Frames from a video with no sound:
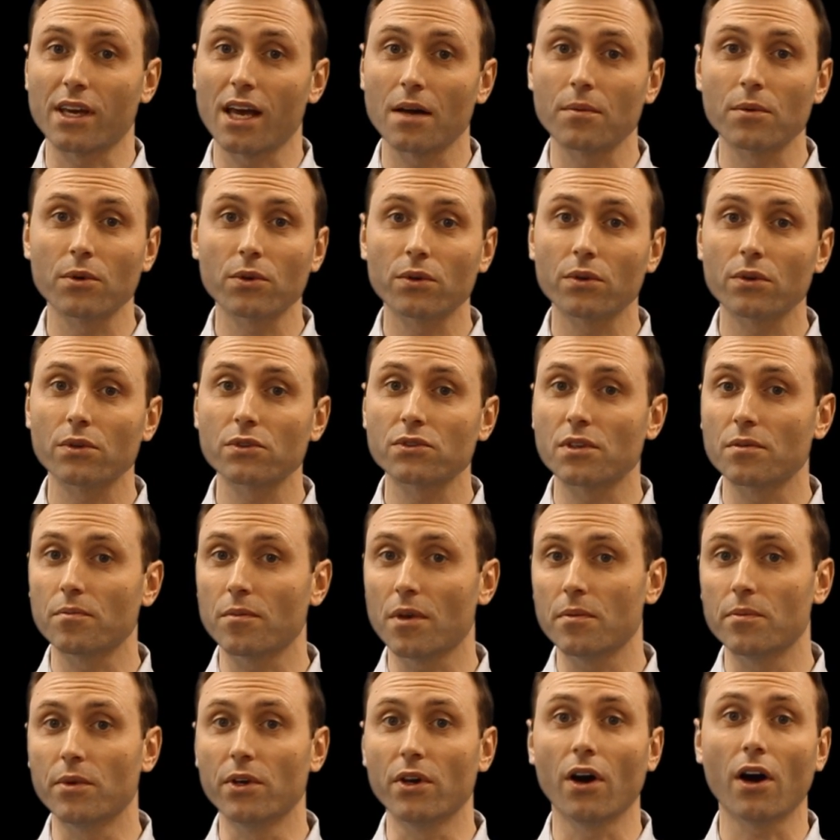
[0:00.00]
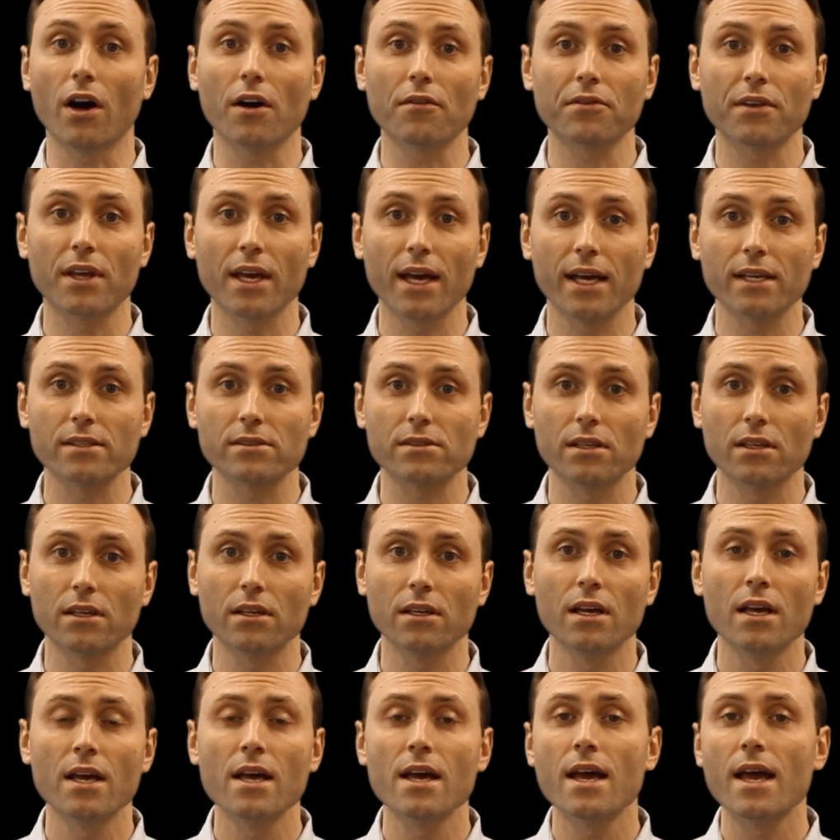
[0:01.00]
chemicals that may be
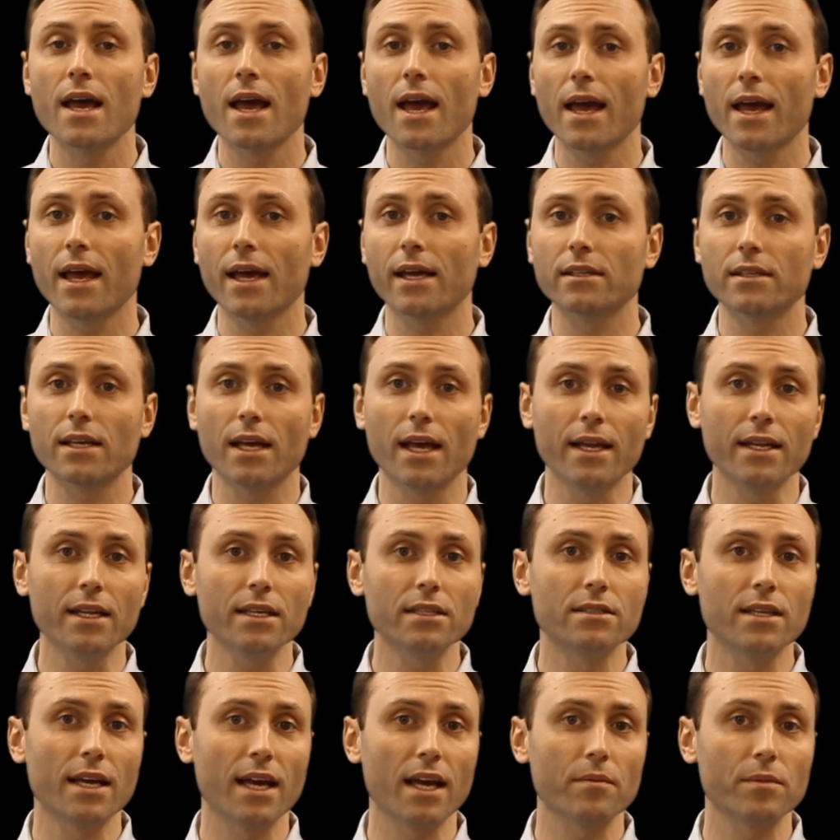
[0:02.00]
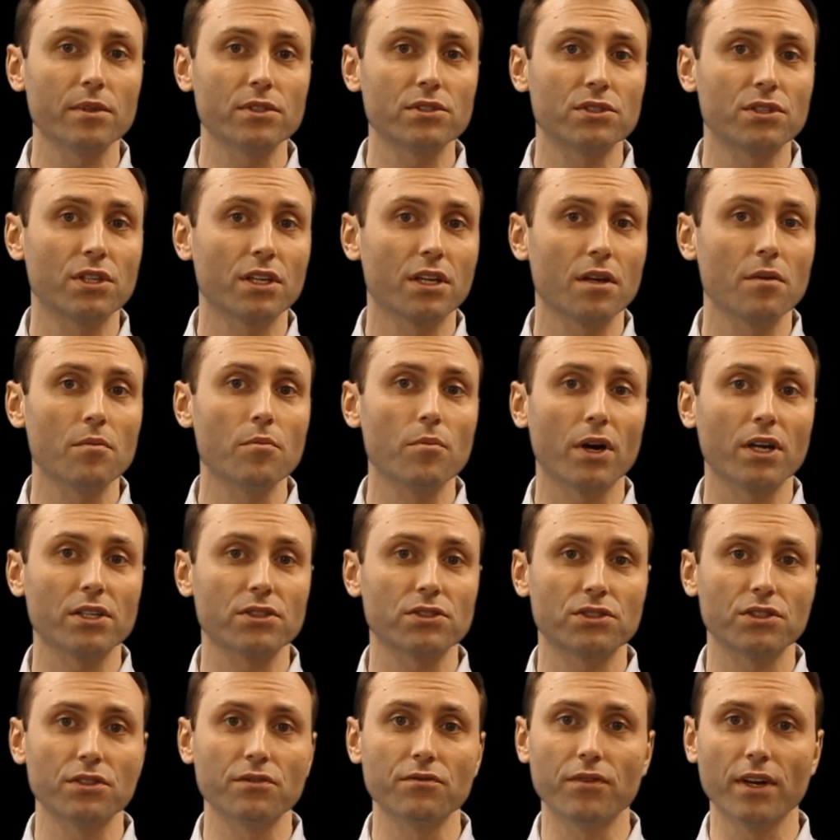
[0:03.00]
off-gassing, and any damage to
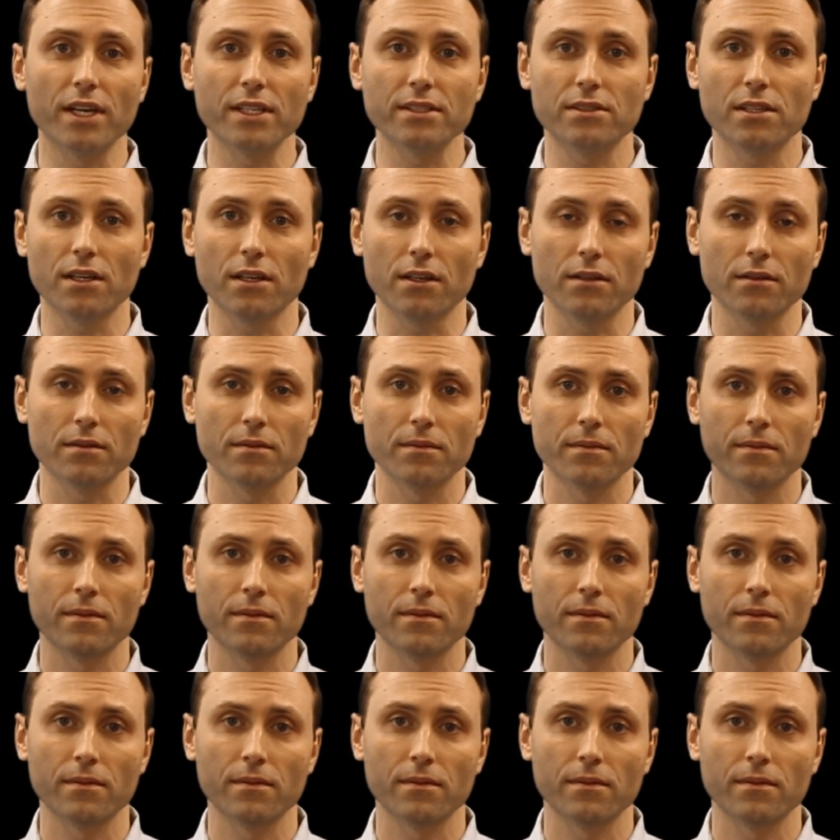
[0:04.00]
combustion venting.